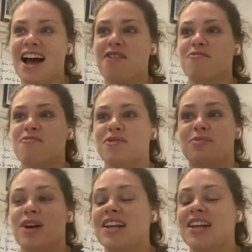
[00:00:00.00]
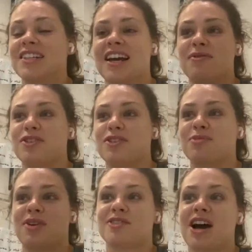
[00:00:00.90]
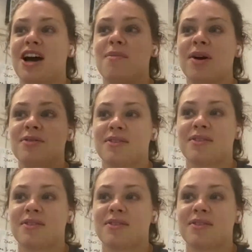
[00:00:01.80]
was brilliant. Yeah, it was just pure drama.